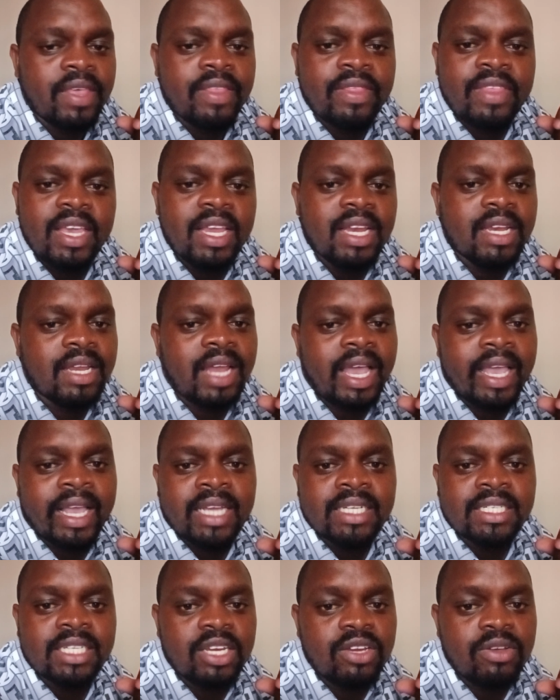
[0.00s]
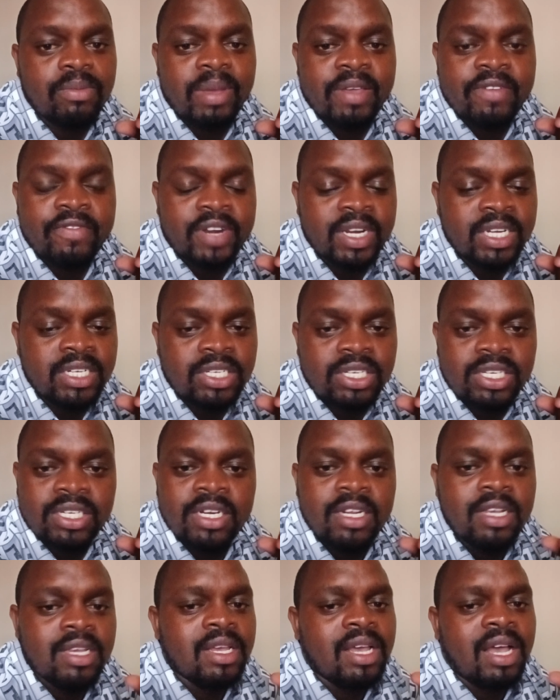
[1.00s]
then I can tell you, my friend,
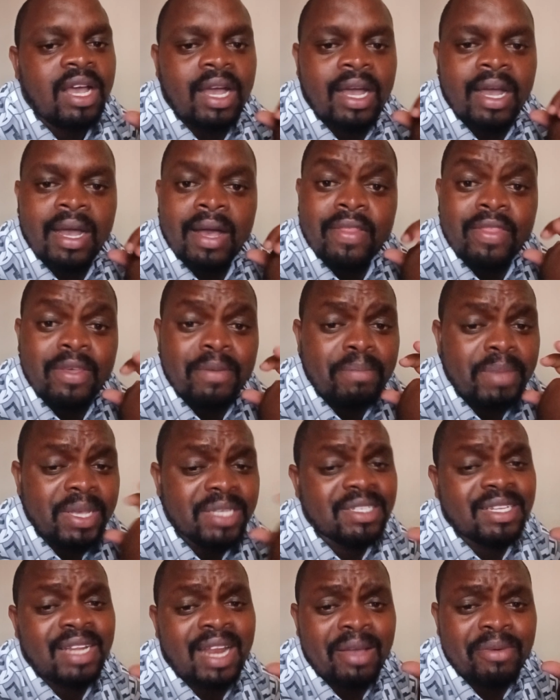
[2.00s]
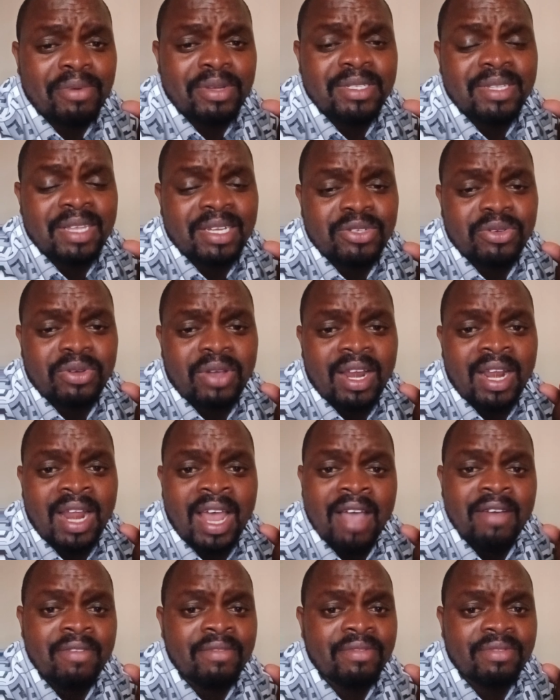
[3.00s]
the best language that you can
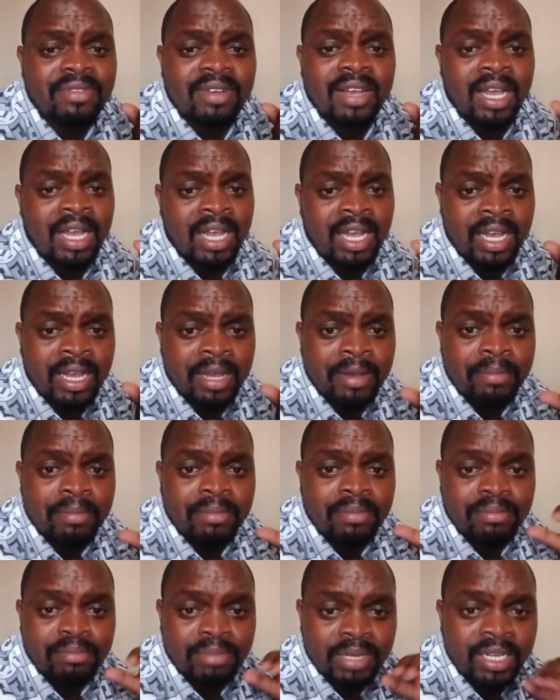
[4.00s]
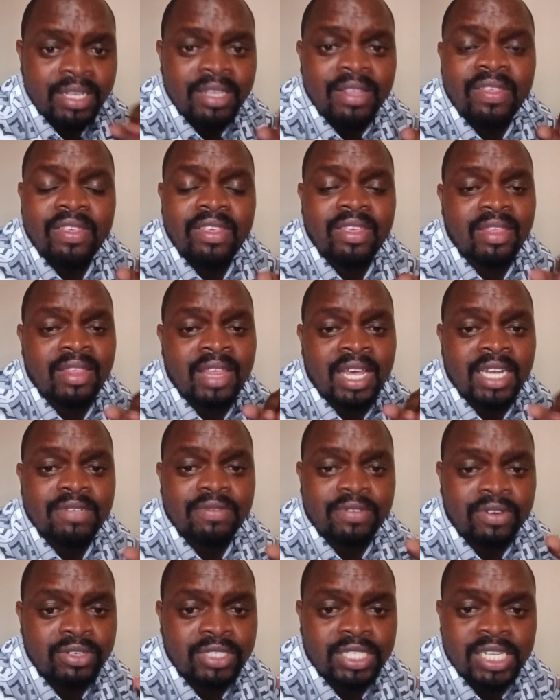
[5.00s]
have beneath that
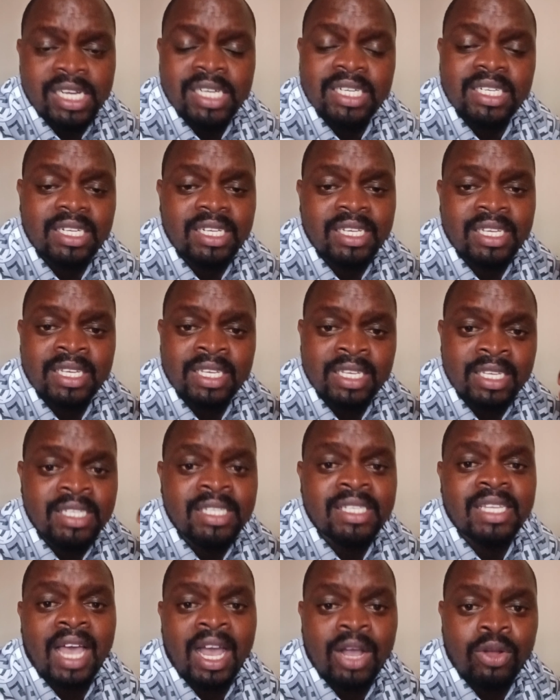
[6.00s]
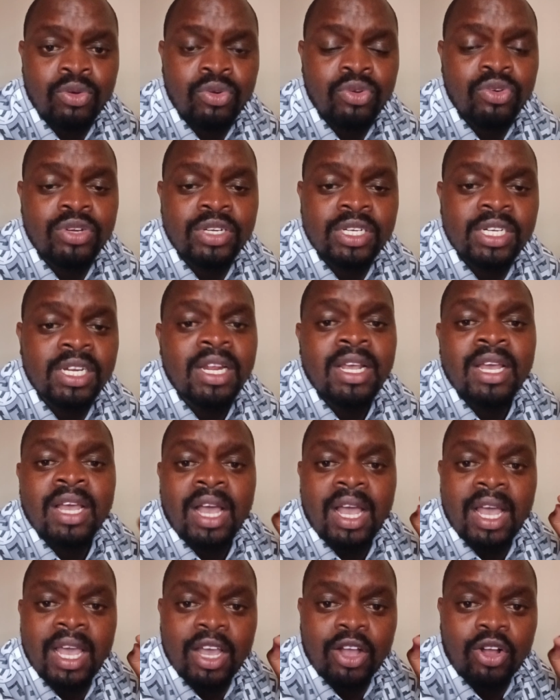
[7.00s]
front end is a good
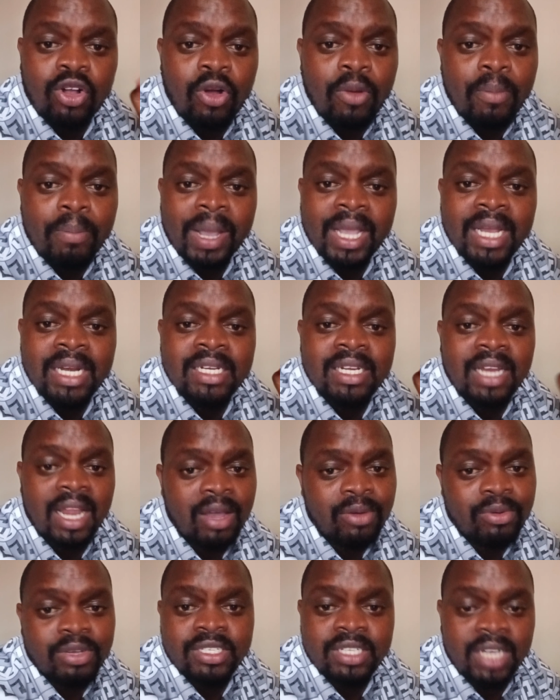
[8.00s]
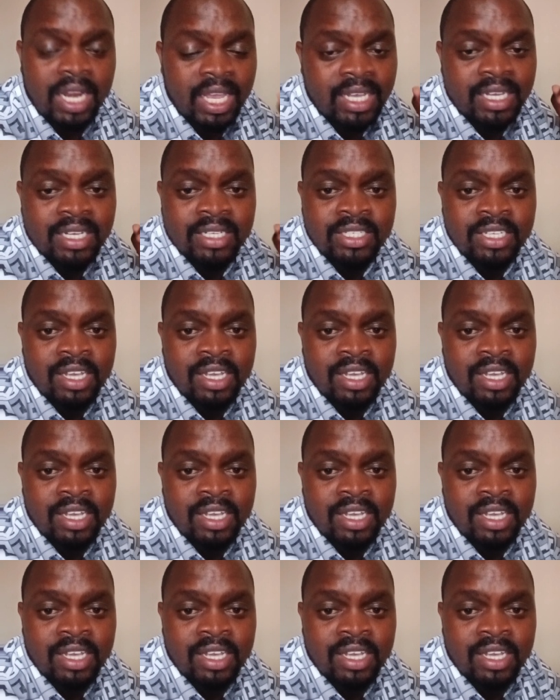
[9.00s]
compiled language like